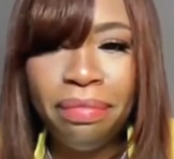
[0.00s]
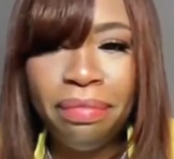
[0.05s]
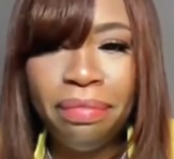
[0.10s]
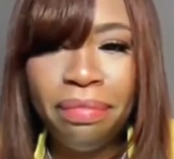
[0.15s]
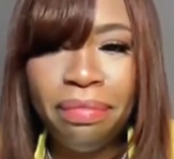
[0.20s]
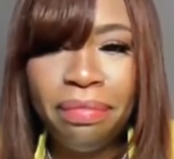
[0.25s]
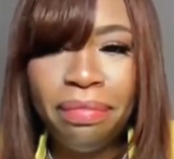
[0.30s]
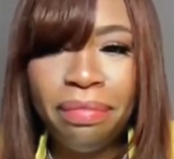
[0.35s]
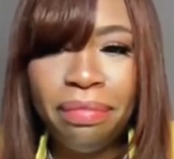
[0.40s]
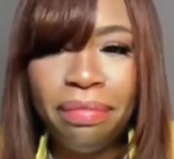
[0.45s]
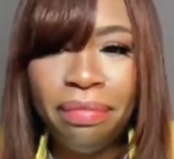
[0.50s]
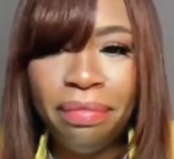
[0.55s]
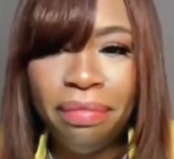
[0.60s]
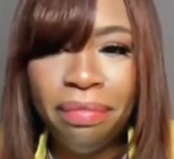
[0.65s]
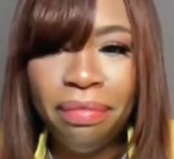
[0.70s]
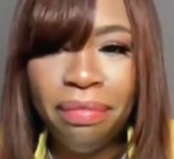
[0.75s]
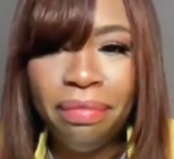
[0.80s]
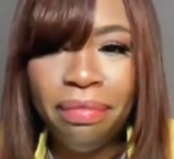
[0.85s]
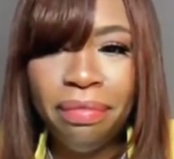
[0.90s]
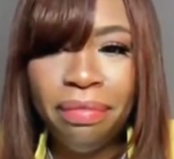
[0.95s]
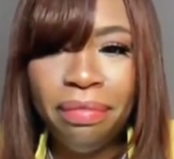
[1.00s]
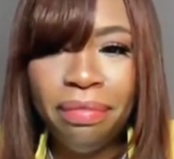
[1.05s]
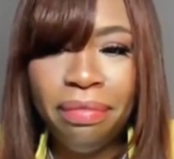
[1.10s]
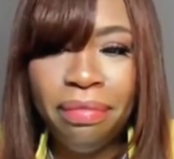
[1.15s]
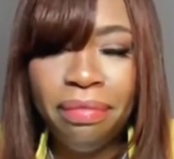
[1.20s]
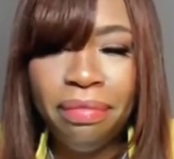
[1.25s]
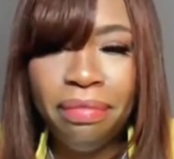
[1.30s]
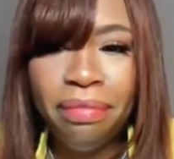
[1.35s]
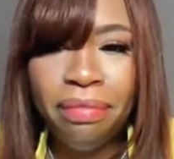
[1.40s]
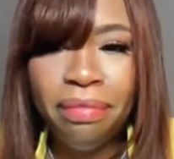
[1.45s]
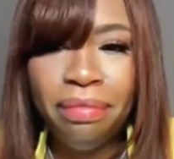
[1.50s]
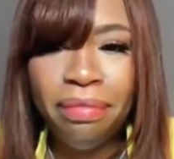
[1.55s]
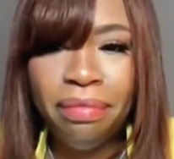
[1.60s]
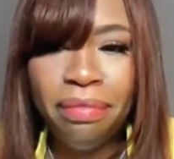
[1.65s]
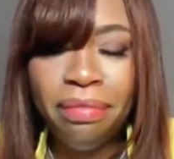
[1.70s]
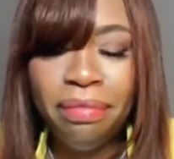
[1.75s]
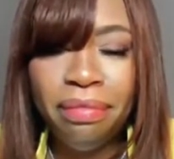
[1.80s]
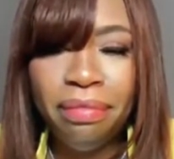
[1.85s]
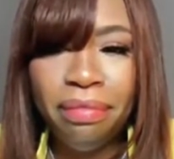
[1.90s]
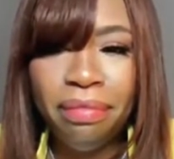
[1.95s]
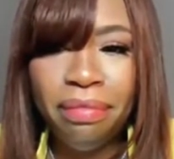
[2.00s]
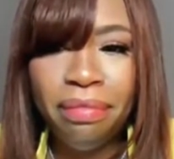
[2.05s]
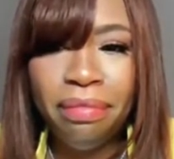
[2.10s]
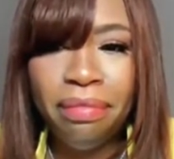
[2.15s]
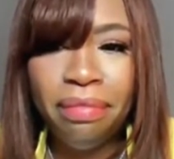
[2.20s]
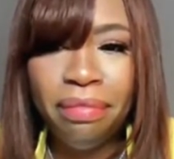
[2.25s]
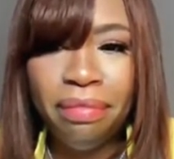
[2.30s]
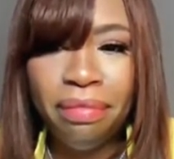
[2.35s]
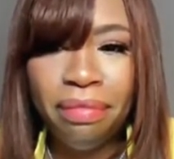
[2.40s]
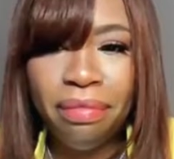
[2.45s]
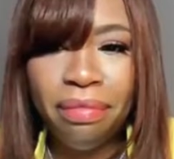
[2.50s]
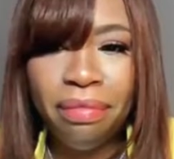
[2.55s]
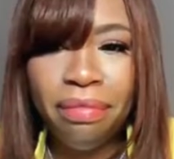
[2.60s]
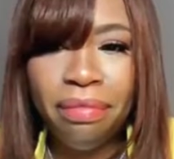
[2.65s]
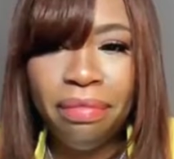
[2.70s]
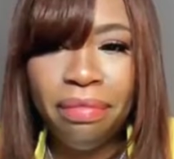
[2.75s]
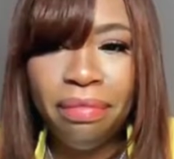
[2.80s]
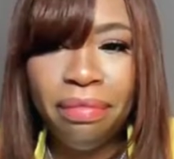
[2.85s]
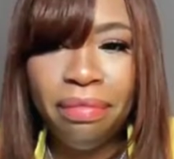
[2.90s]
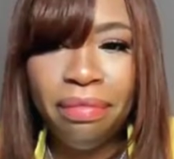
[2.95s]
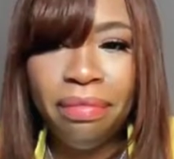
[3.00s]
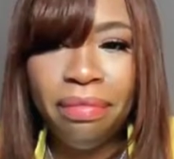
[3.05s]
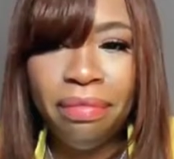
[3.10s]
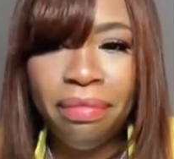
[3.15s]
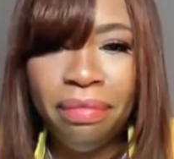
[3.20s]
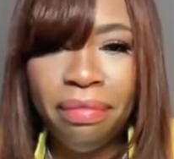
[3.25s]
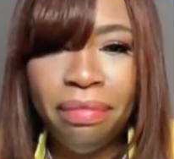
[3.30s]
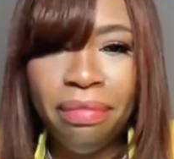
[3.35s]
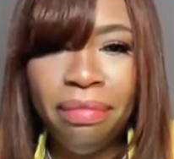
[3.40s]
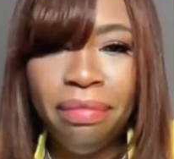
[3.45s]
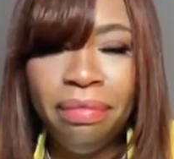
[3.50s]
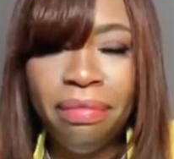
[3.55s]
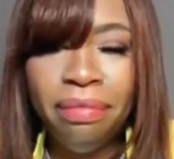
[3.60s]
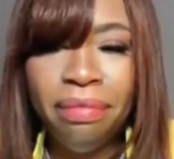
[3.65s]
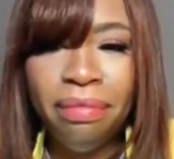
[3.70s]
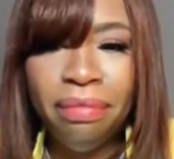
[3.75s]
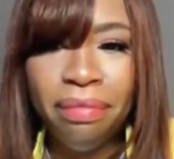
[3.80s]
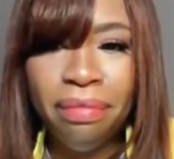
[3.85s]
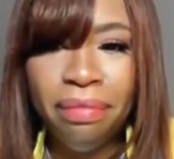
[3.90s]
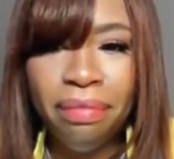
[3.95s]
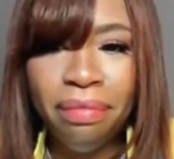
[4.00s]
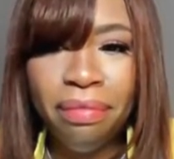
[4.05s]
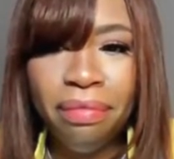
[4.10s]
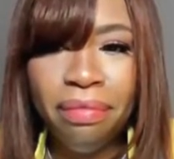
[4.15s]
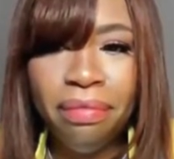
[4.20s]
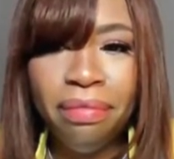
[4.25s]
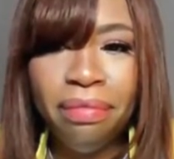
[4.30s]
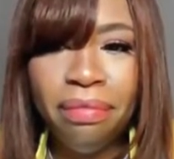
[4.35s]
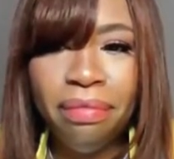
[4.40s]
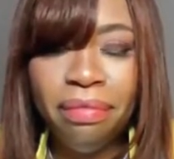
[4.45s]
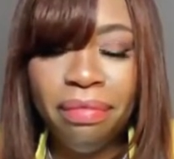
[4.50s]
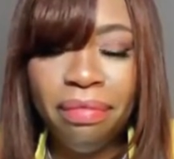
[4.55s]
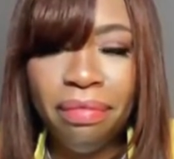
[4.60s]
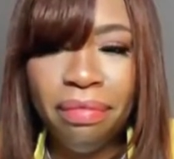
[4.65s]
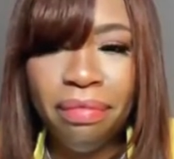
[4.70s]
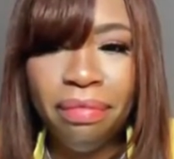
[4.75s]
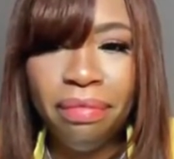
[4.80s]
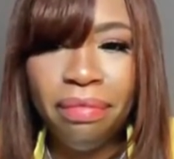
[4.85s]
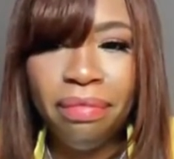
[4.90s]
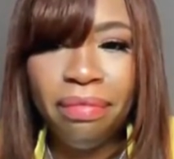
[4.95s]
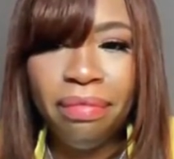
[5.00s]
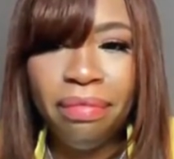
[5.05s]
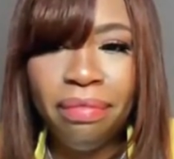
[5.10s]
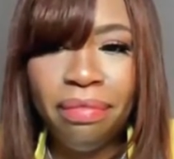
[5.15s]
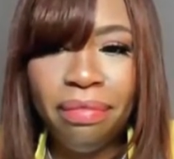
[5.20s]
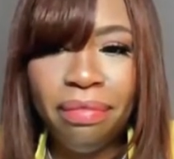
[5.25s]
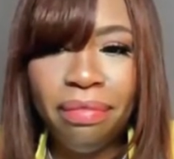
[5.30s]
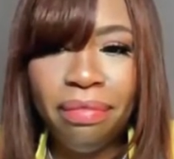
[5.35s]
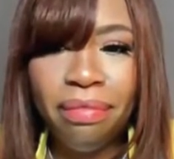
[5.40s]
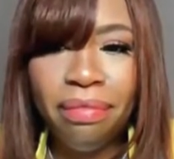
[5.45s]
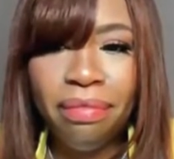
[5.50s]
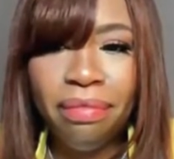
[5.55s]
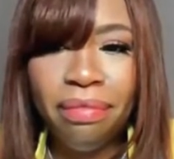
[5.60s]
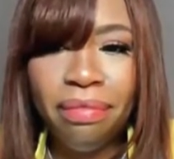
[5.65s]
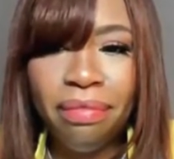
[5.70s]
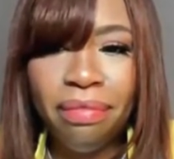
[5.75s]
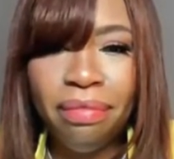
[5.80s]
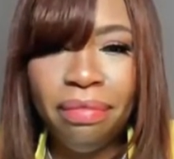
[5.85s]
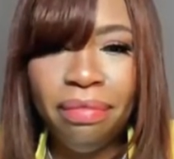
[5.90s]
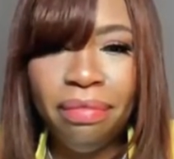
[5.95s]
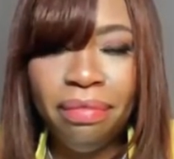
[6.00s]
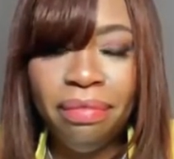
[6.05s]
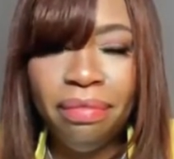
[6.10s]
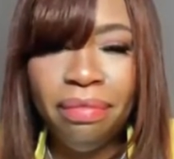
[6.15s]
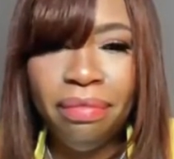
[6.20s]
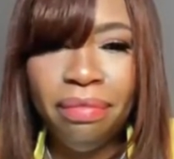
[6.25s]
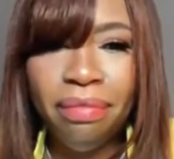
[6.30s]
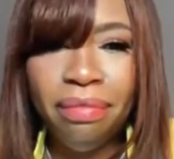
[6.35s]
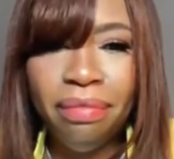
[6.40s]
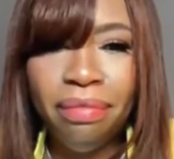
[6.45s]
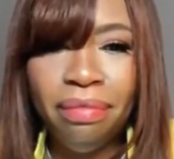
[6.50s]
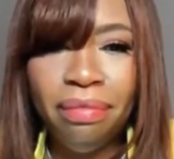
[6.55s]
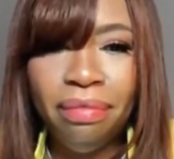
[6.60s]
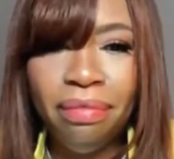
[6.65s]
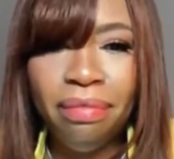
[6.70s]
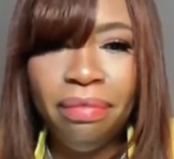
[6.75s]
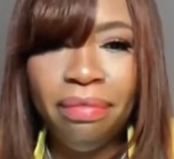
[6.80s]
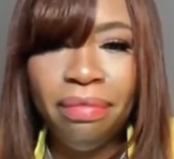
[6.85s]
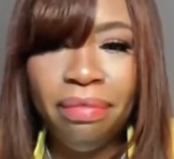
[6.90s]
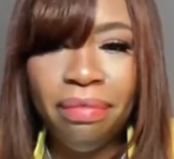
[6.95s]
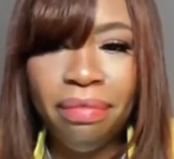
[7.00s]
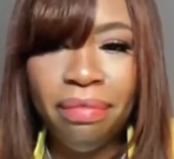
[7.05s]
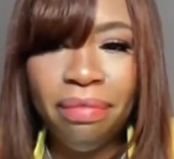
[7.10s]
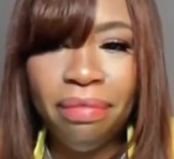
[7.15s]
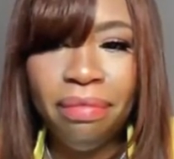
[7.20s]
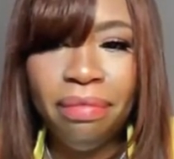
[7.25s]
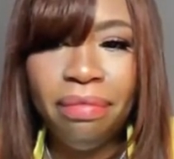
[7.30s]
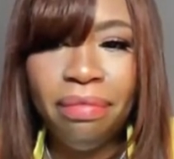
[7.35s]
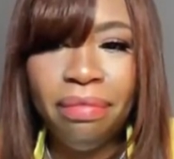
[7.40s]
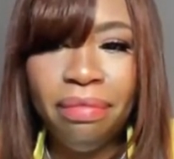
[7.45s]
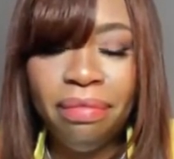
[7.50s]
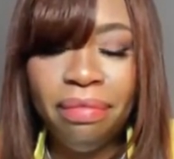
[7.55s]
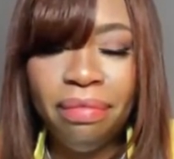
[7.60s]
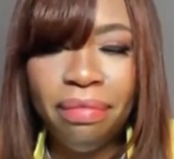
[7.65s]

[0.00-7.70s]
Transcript: (silent)